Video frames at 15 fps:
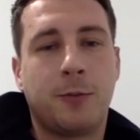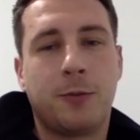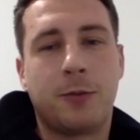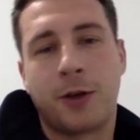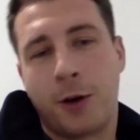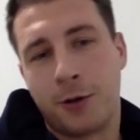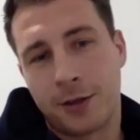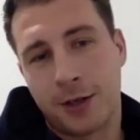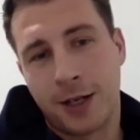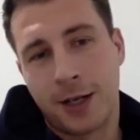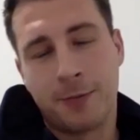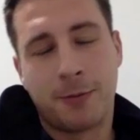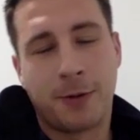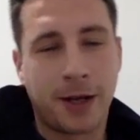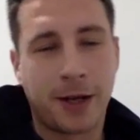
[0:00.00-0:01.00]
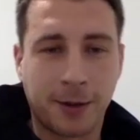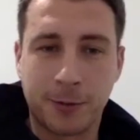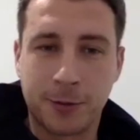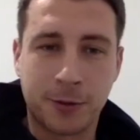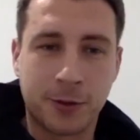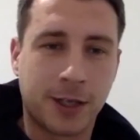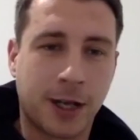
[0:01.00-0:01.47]
going to sleep, waking up,
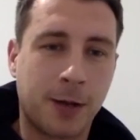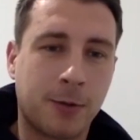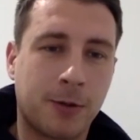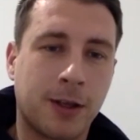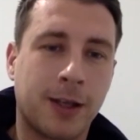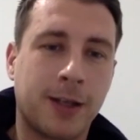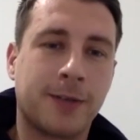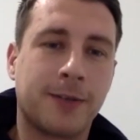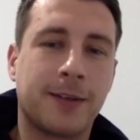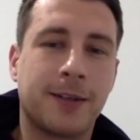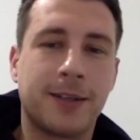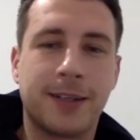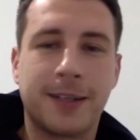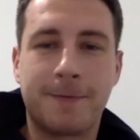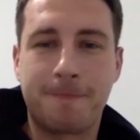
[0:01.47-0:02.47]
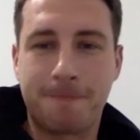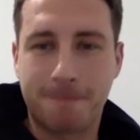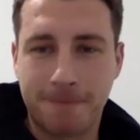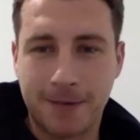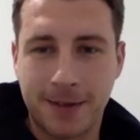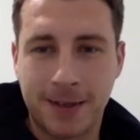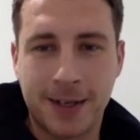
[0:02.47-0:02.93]
doing the same thing,
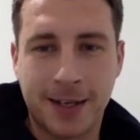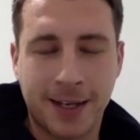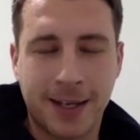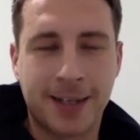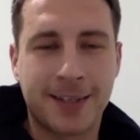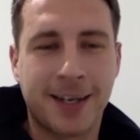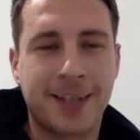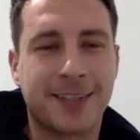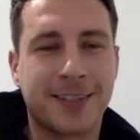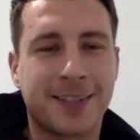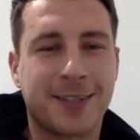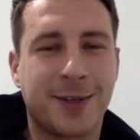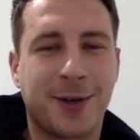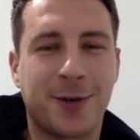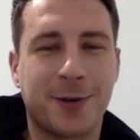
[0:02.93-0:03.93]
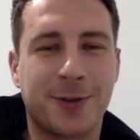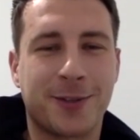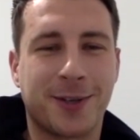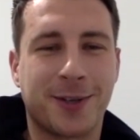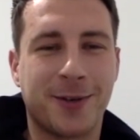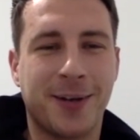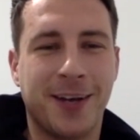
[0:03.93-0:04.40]
it takes its toll.
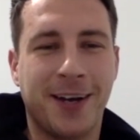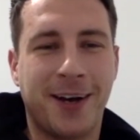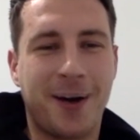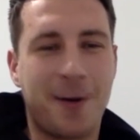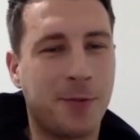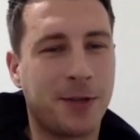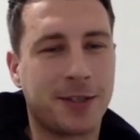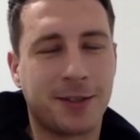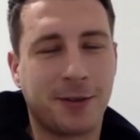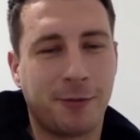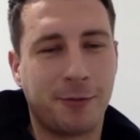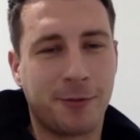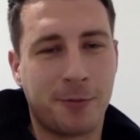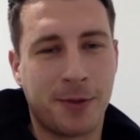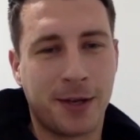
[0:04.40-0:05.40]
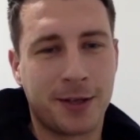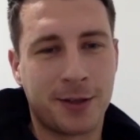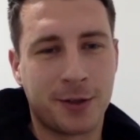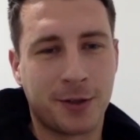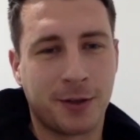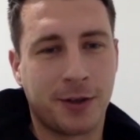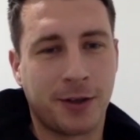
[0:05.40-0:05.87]
So I'm missing the pitch
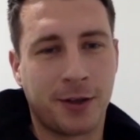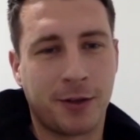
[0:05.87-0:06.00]
and the